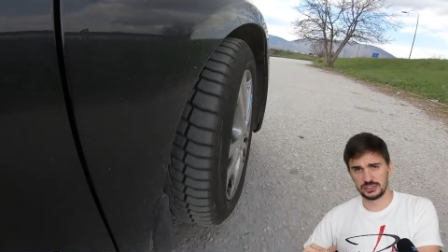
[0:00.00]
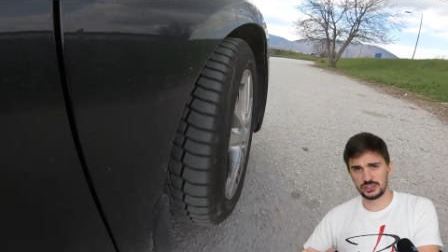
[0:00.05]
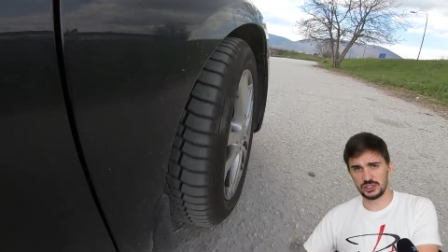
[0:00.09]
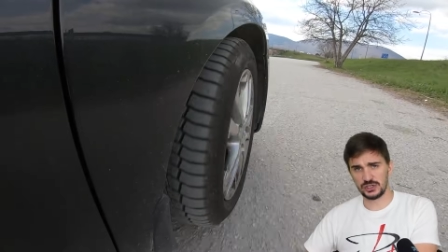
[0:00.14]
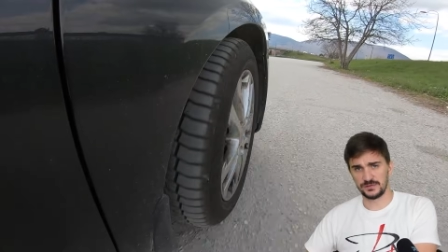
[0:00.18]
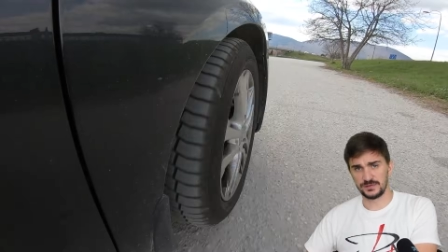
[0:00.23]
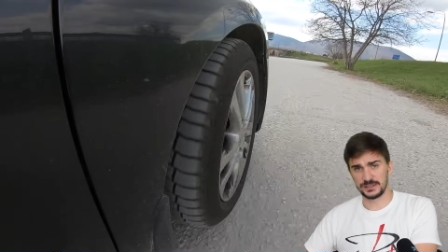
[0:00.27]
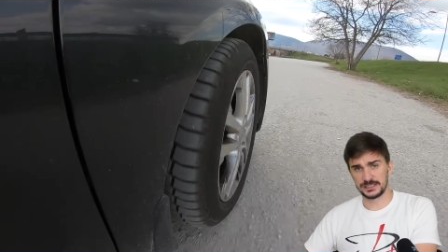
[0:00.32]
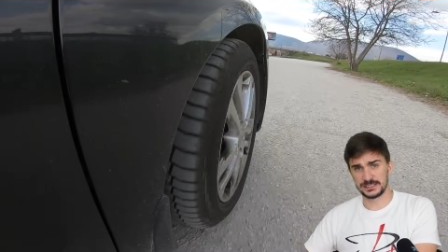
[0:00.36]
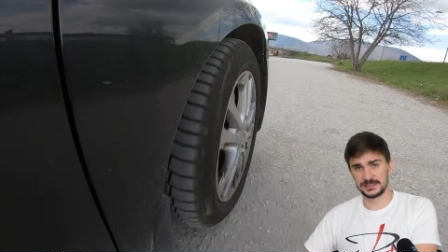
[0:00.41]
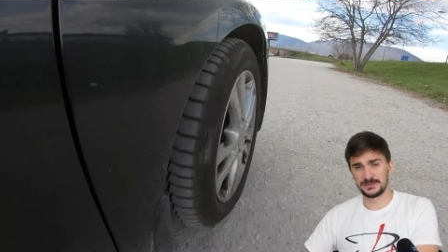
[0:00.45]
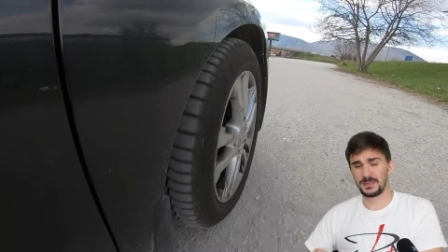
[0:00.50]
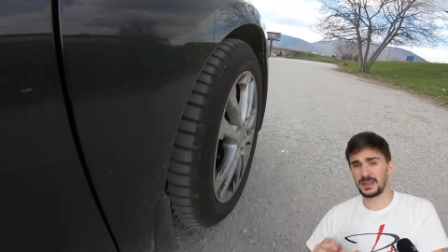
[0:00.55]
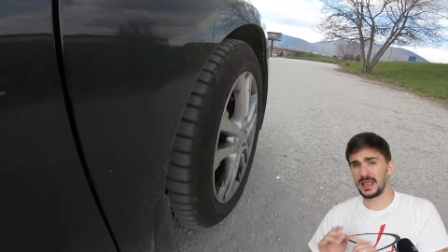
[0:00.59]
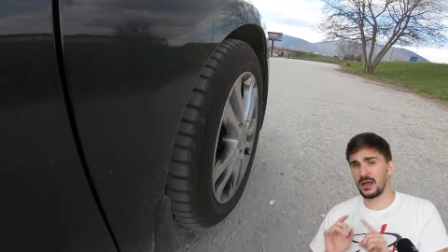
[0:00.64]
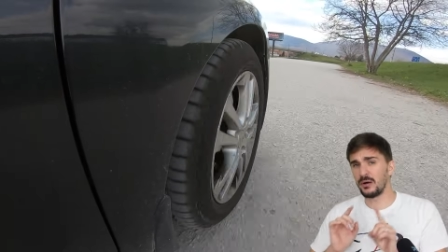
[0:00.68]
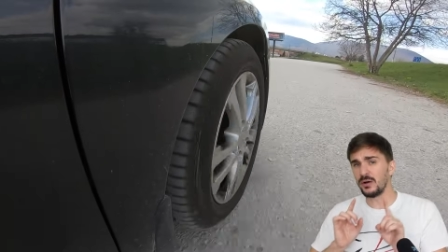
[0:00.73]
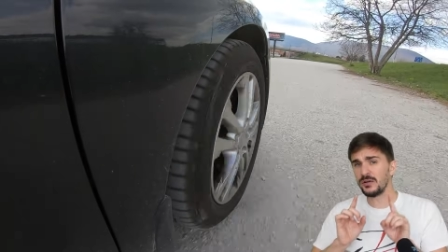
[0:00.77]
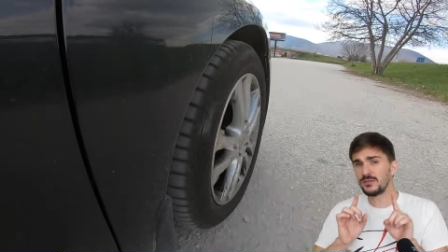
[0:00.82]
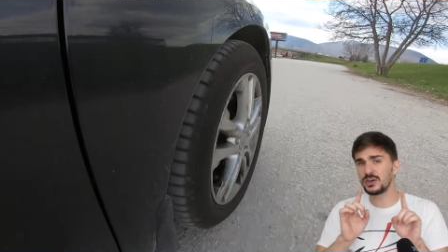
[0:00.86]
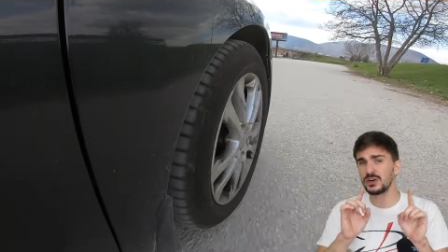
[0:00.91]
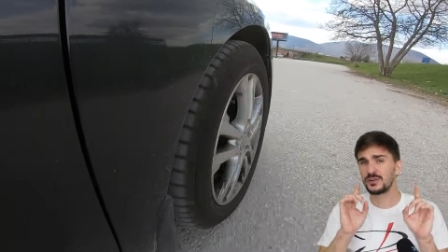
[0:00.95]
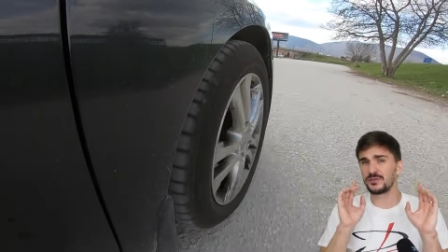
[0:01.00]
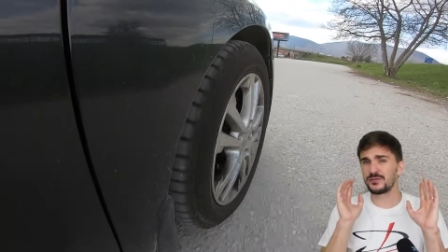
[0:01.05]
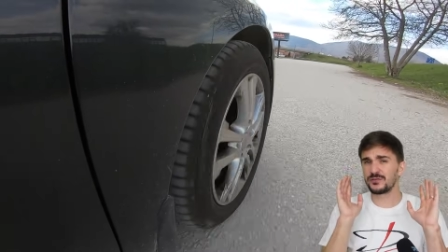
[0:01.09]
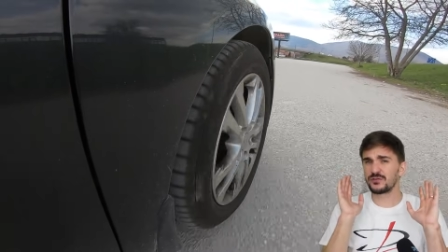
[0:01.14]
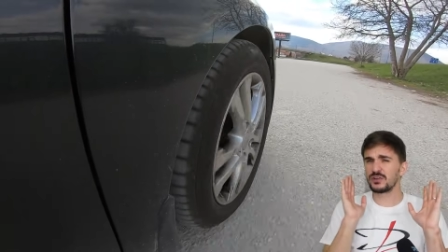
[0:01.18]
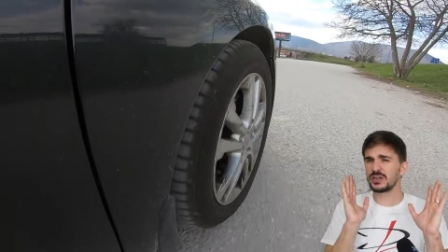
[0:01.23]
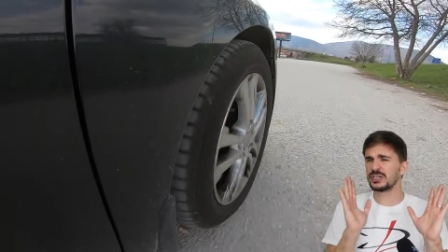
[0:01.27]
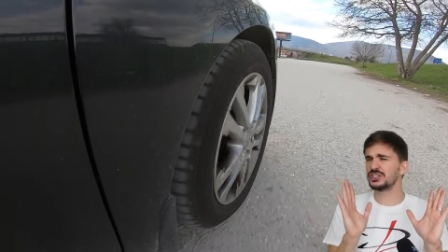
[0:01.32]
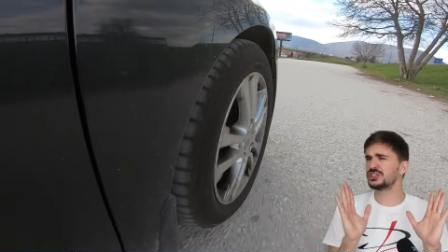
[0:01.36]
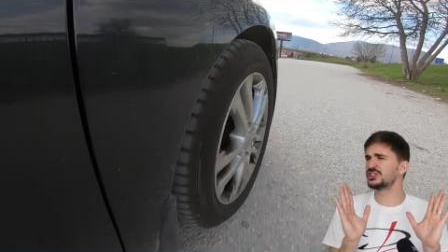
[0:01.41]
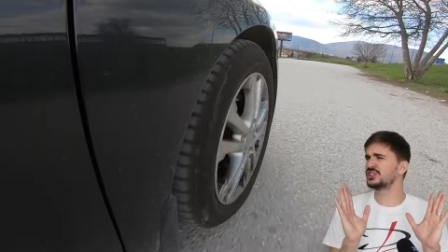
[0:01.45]
surface. However,
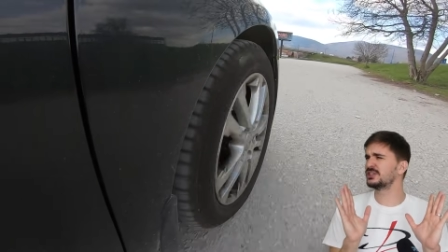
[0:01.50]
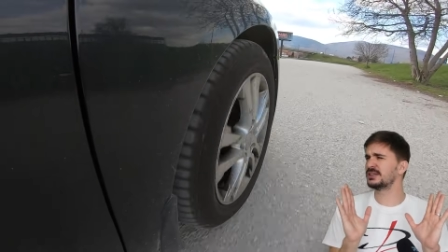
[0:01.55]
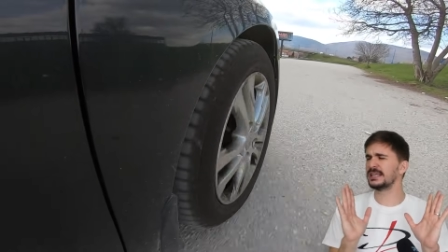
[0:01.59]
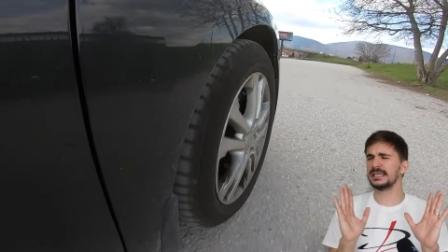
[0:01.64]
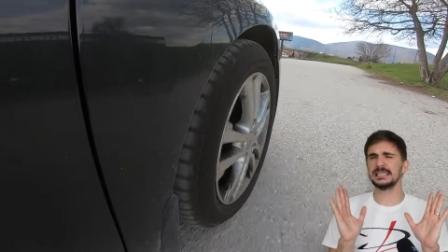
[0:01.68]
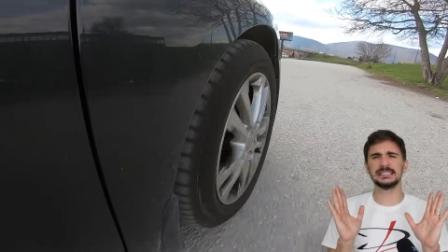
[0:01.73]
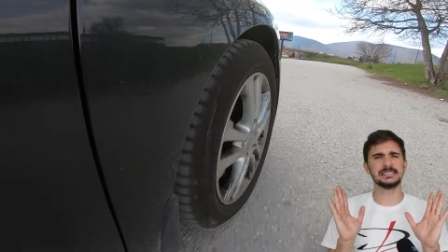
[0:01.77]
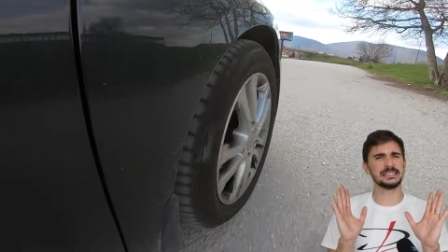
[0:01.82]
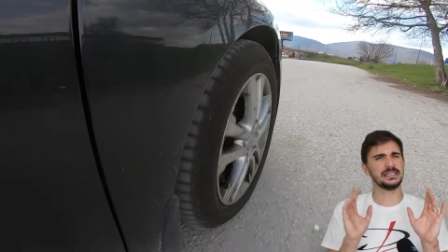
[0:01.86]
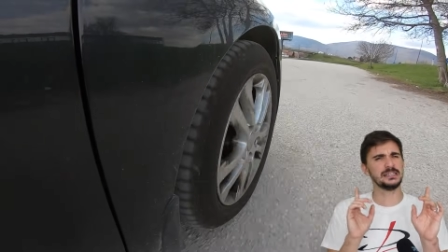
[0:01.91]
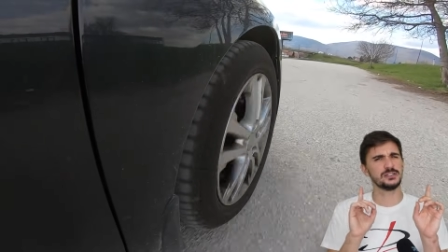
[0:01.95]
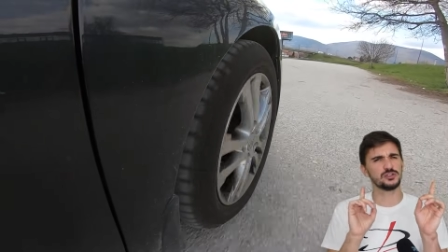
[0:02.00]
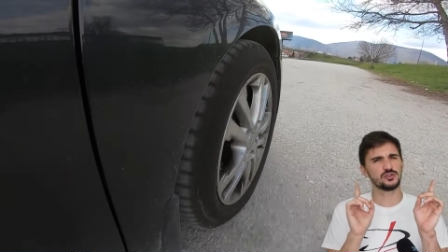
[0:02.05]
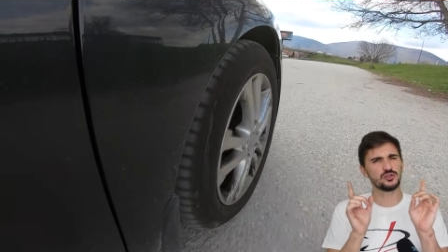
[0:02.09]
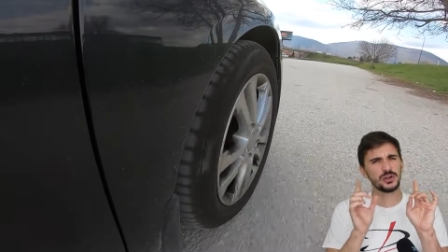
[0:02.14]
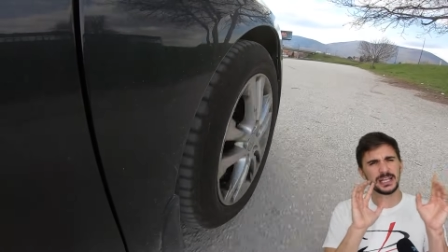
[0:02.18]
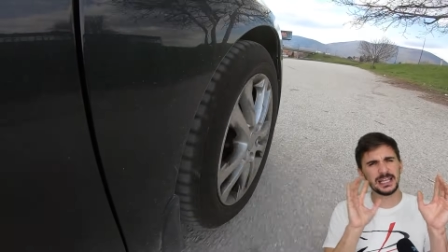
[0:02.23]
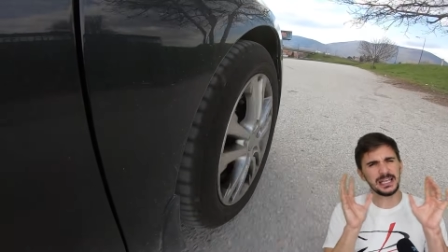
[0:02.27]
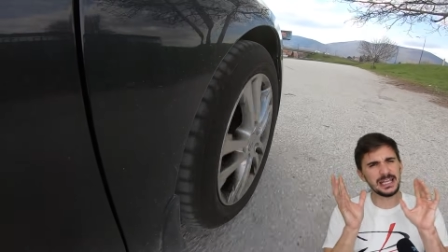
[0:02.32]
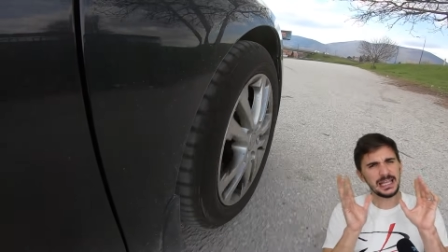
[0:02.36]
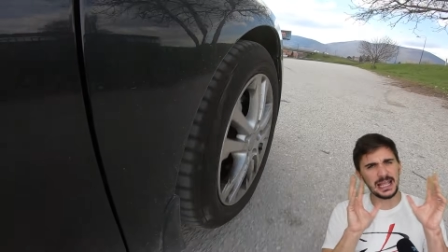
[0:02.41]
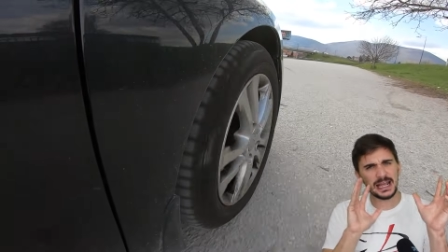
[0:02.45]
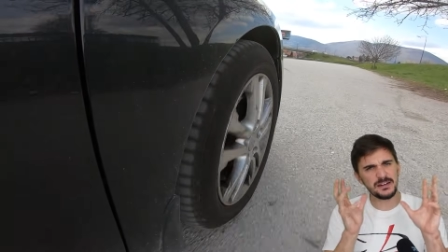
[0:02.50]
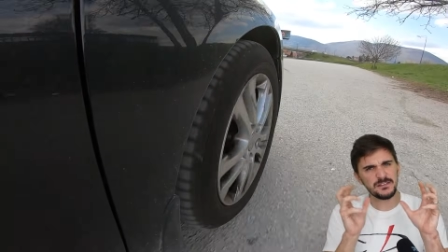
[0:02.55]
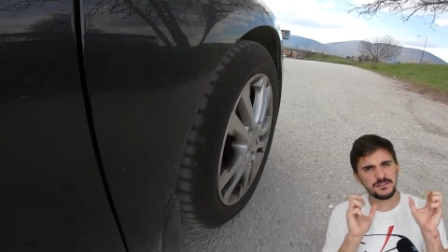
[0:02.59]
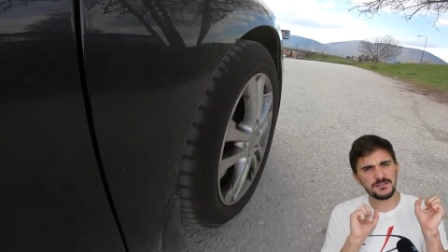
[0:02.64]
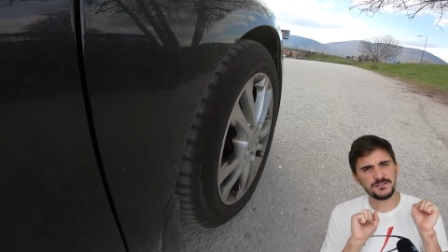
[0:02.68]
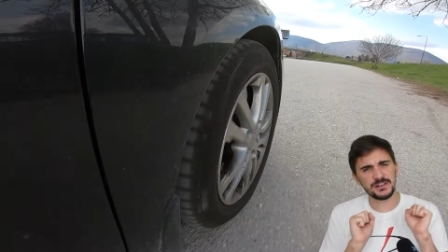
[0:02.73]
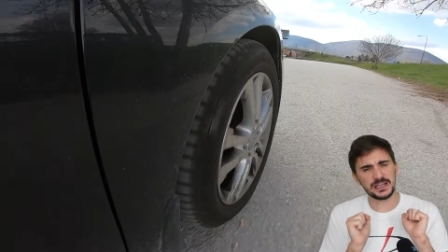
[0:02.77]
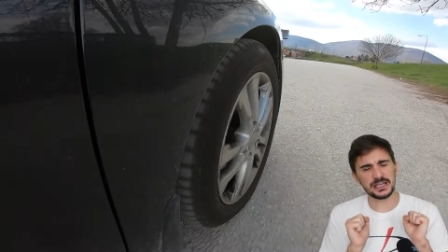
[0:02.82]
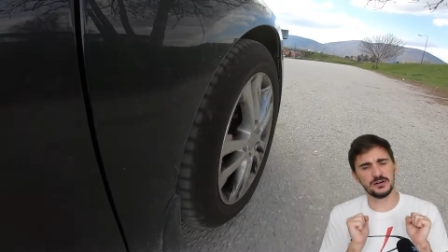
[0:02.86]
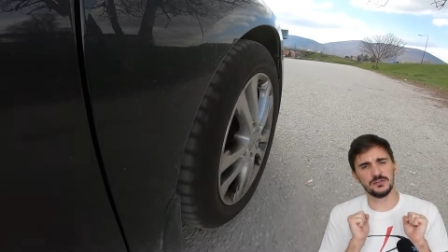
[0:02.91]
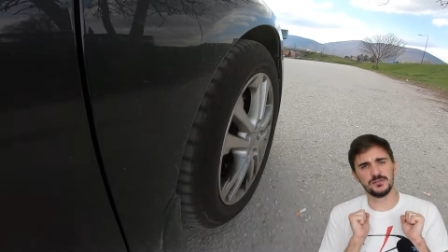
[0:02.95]
friction is a tricky and
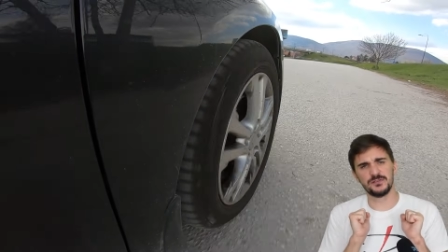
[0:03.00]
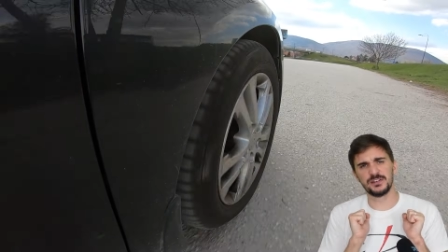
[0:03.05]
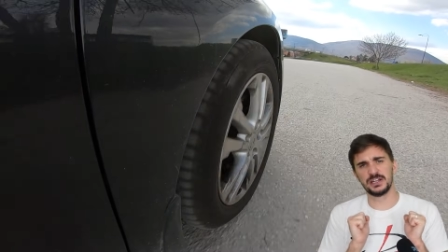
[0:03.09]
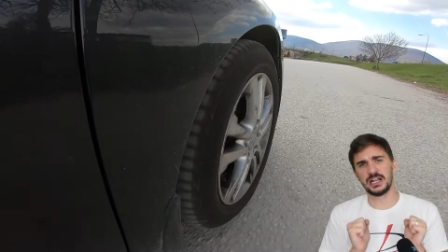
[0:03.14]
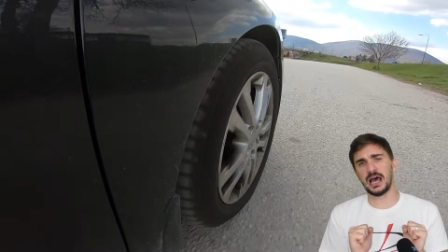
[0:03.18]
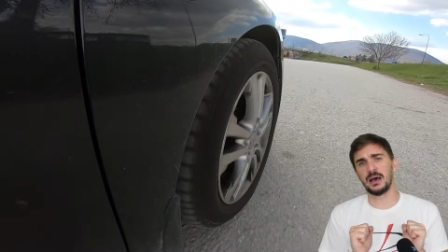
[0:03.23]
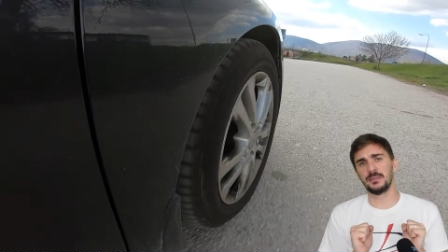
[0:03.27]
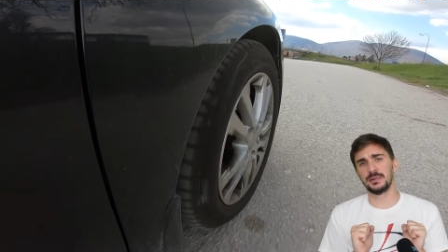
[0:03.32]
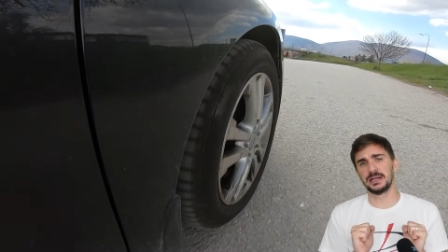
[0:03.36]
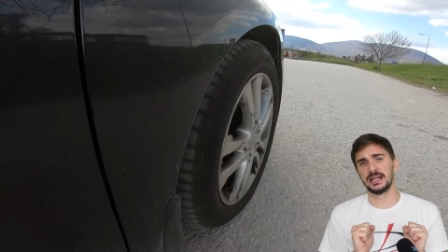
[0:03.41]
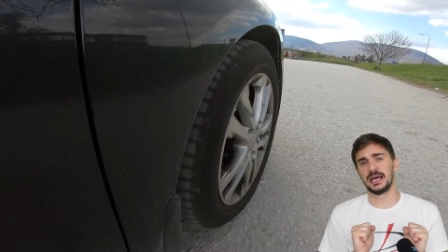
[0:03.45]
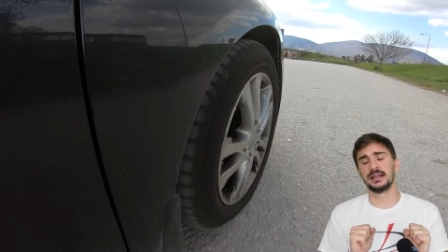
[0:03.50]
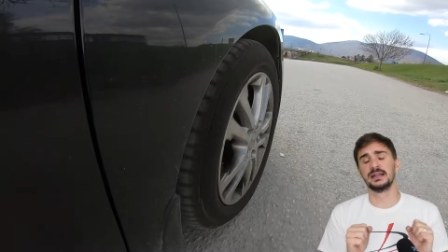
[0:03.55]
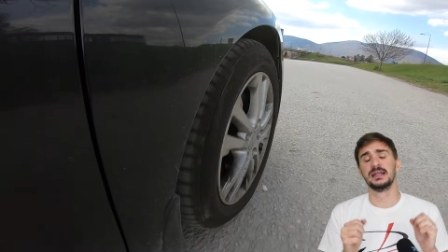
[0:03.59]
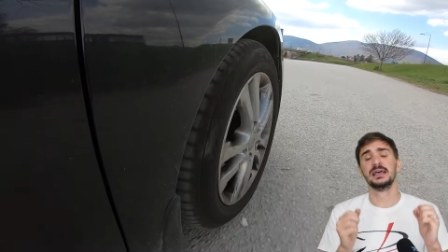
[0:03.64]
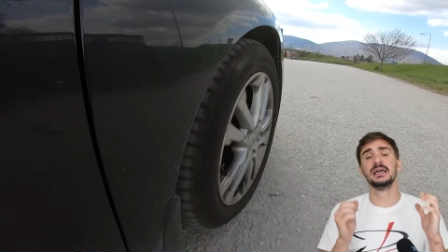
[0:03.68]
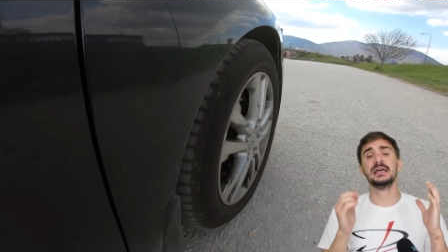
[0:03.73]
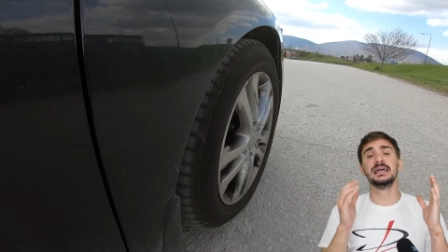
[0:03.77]
fickle phenomenon.